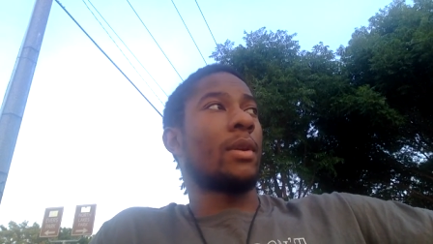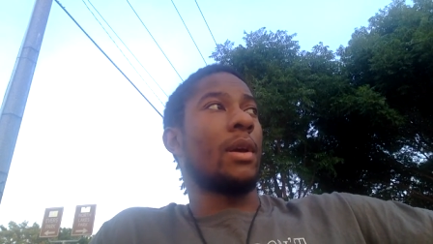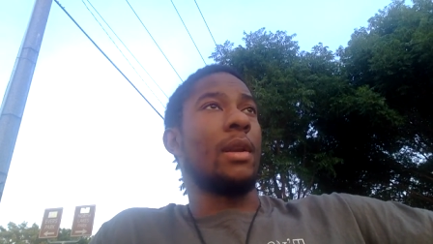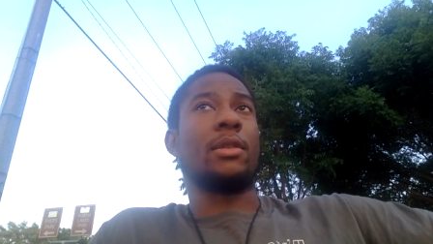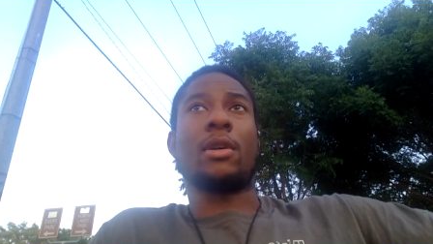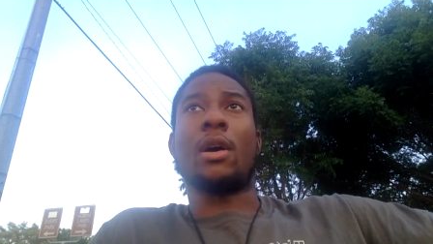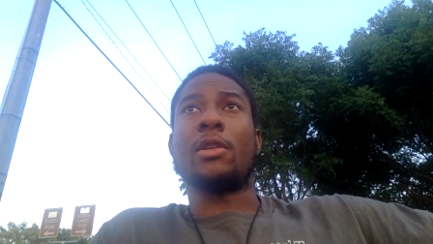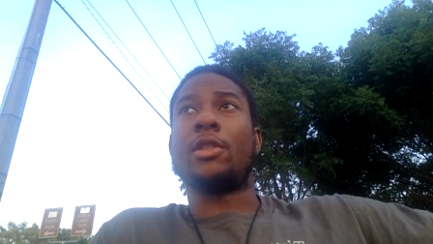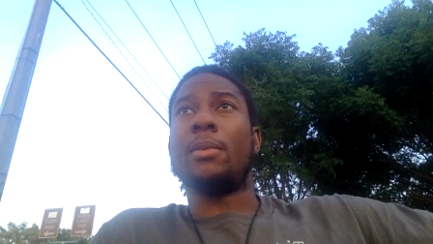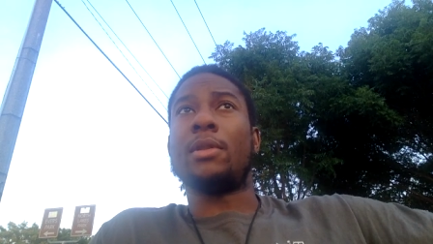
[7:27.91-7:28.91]
And this all
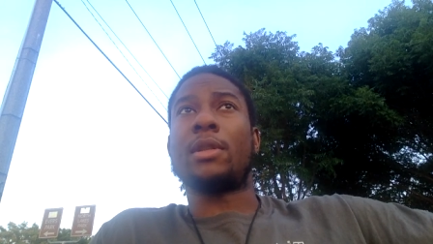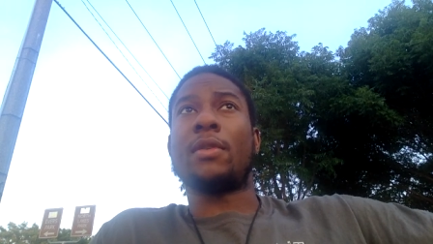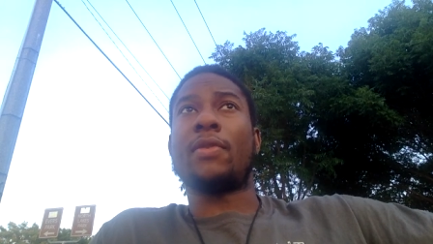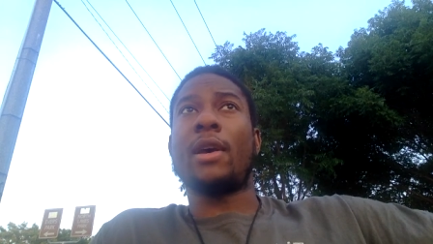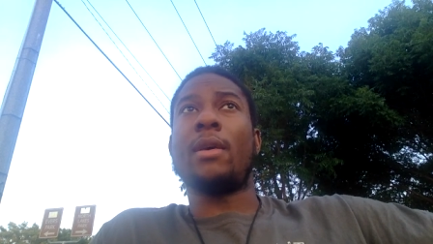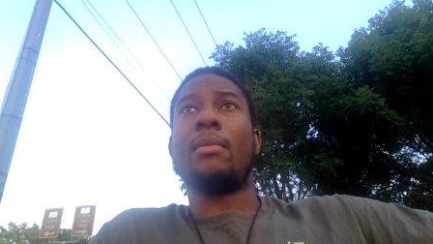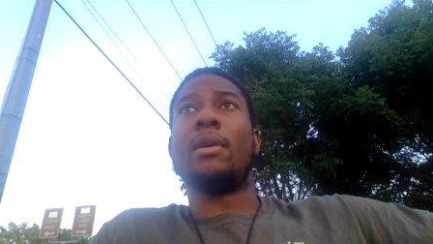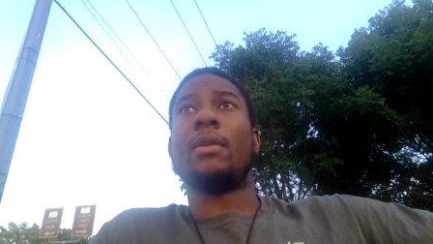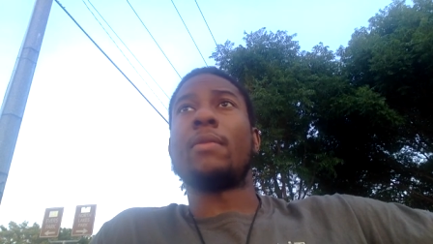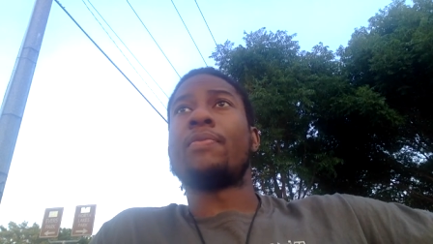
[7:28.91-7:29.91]
contributes to the
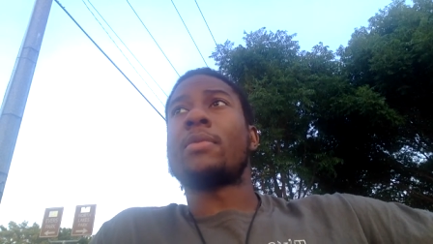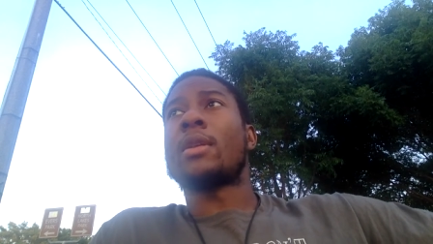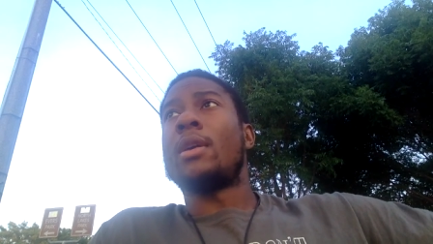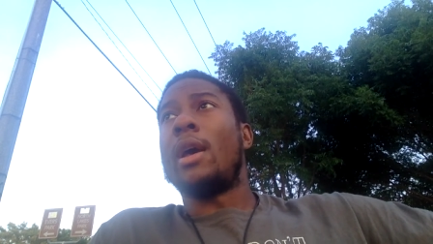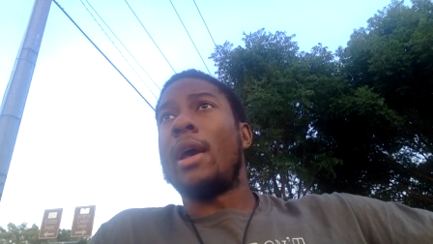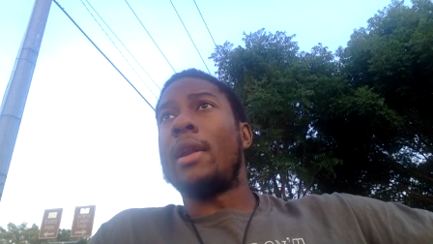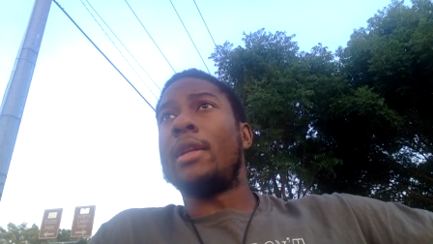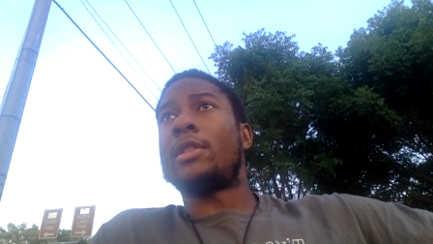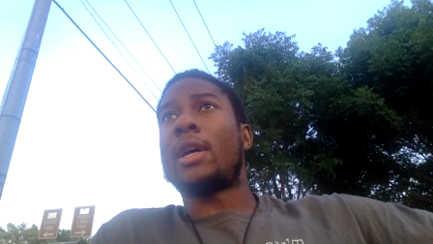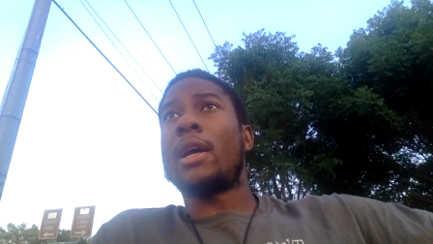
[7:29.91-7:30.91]
famine. And
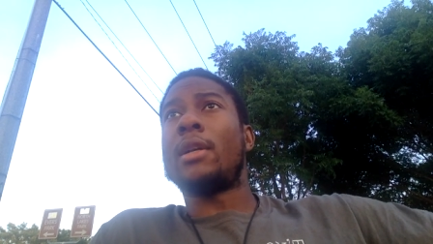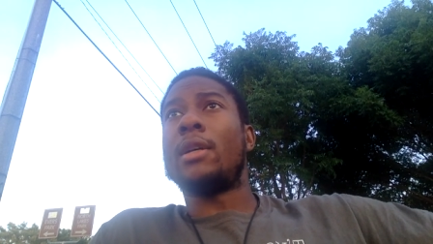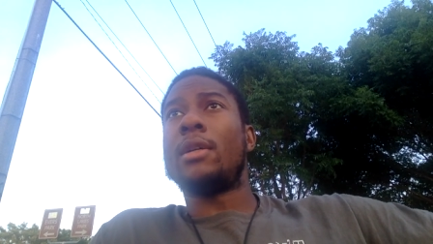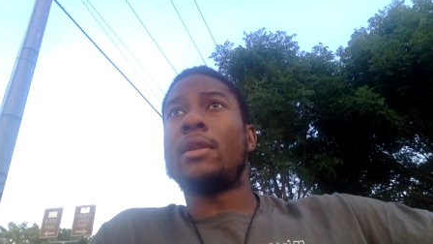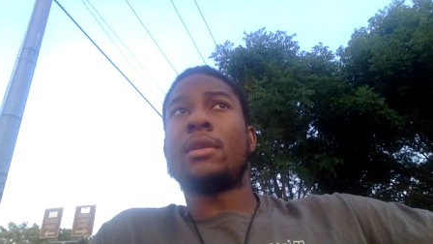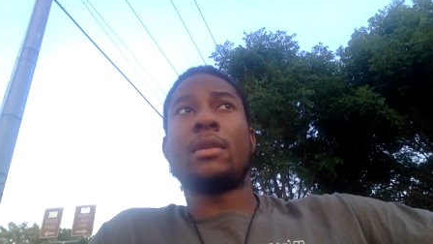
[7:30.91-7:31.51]
in China,